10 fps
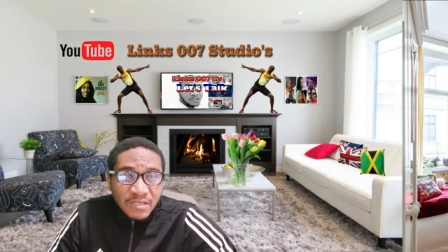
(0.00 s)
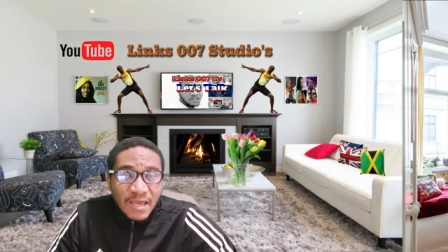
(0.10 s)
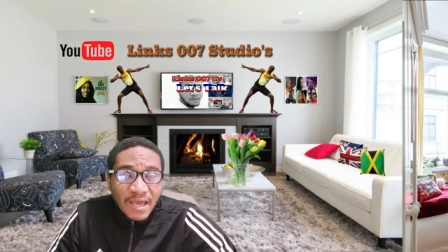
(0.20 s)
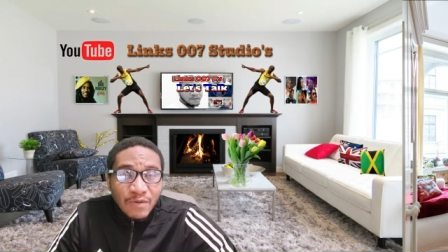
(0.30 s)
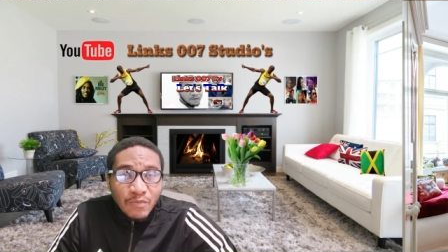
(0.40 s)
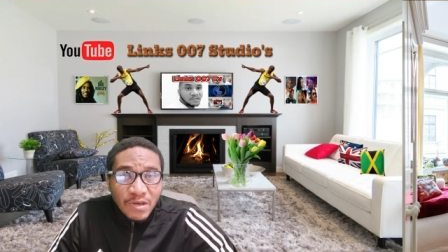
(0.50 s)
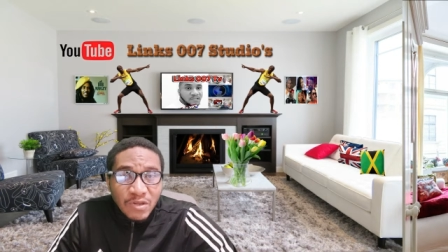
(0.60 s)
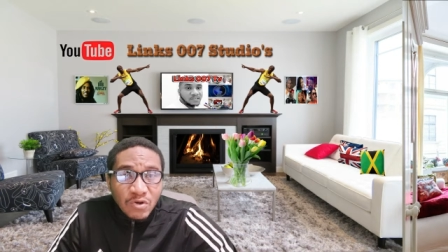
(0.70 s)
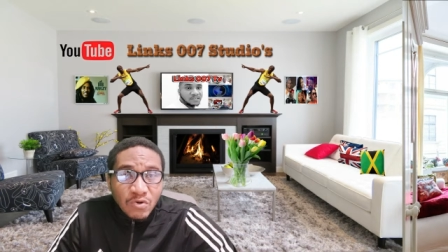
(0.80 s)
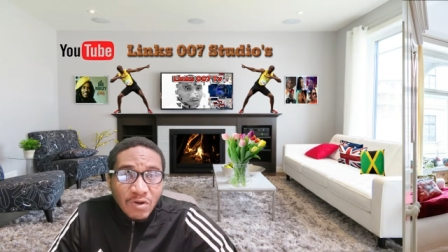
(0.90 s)
And when you
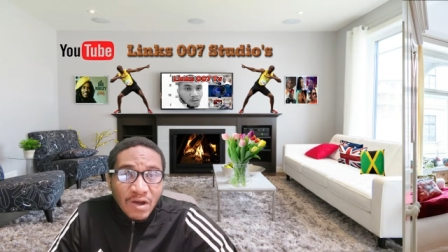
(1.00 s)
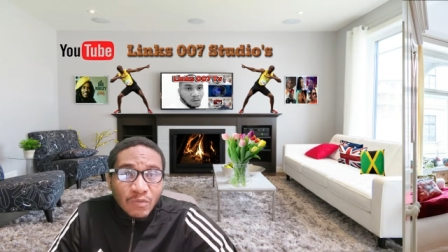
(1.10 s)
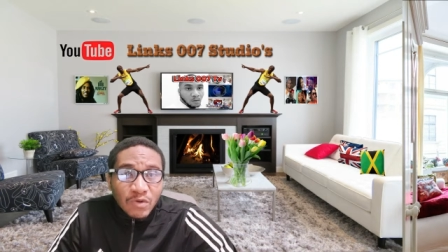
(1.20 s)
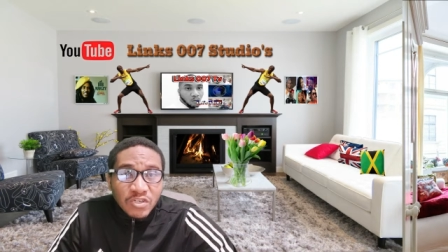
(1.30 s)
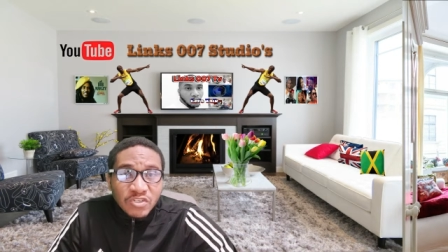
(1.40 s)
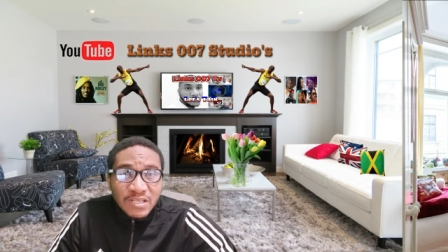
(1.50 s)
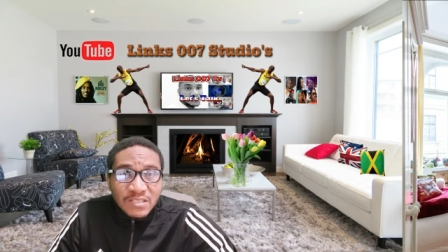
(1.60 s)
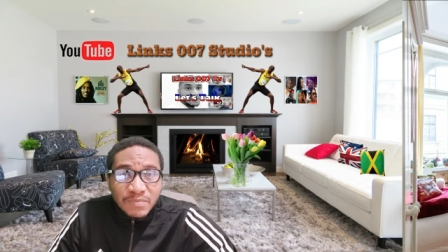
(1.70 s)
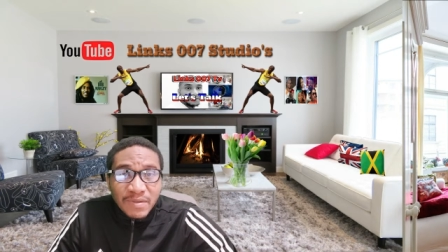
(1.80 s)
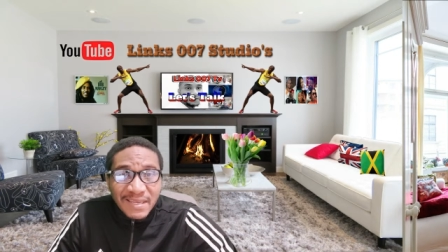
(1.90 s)
look on what
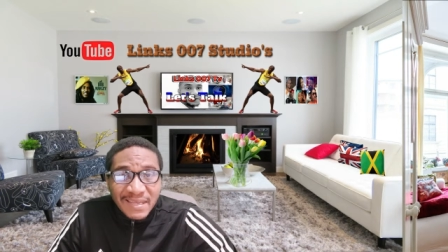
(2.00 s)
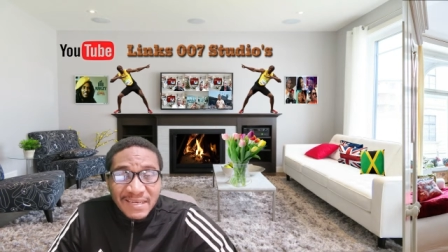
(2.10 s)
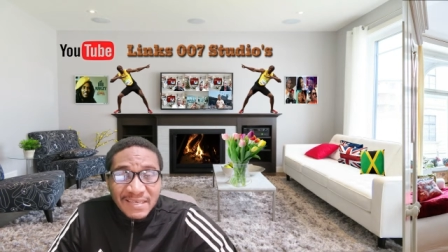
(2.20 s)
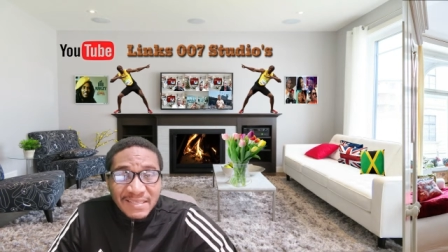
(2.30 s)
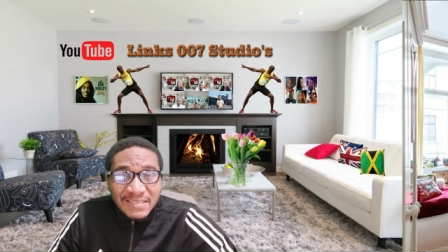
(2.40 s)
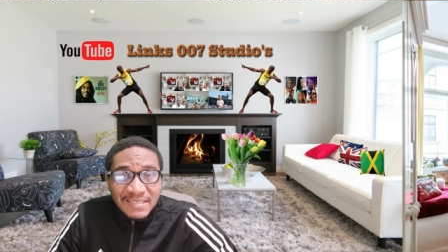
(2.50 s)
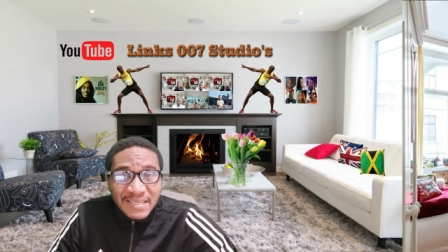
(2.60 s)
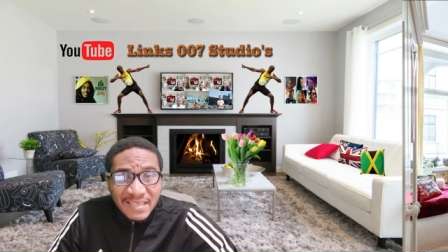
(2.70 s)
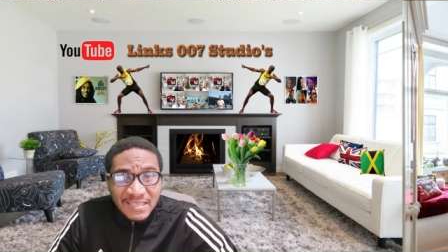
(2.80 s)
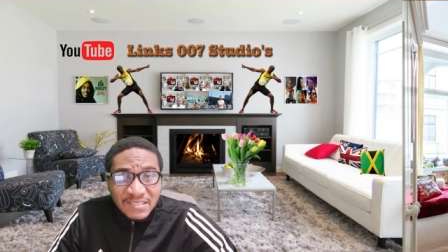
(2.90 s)
transpired in this
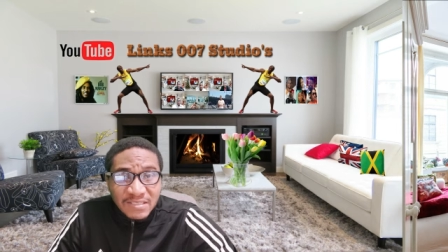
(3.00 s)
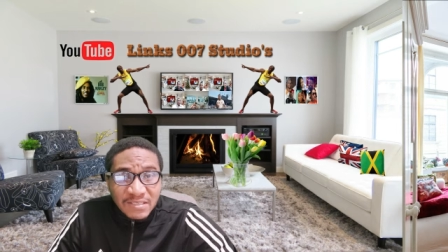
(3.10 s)
case,